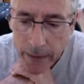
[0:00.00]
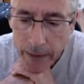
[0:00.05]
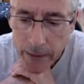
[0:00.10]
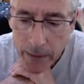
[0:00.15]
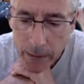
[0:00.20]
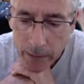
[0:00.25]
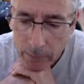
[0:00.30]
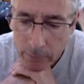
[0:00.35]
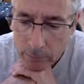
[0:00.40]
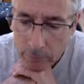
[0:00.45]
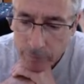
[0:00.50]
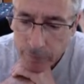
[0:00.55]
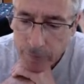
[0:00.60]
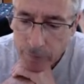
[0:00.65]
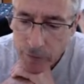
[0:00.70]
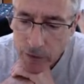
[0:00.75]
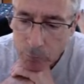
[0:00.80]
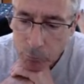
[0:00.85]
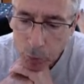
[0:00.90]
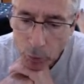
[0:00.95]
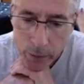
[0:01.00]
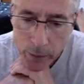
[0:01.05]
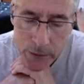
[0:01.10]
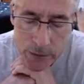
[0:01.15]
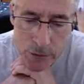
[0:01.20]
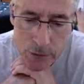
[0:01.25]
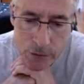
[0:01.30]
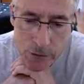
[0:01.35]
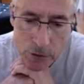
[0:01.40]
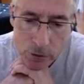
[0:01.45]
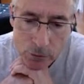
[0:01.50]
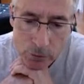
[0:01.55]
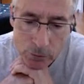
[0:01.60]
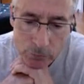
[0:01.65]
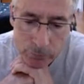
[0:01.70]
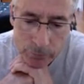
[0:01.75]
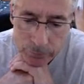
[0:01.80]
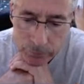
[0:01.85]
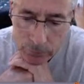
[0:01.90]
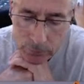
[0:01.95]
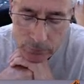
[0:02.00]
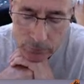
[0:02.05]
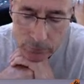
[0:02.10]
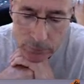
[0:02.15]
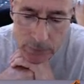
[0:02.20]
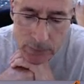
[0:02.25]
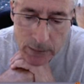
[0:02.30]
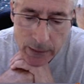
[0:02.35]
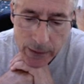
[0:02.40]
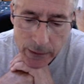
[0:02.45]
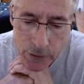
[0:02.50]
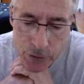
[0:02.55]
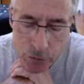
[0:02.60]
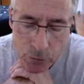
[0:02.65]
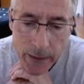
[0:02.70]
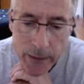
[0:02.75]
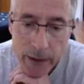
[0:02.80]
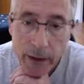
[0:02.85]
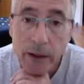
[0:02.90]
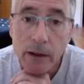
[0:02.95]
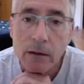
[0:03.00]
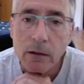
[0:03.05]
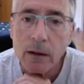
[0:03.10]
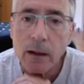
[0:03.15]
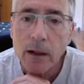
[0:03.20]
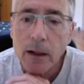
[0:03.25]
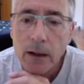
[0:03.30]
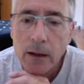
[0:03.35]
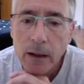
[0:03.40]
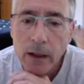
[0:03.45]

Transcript: gaining 50 points or so on his rating,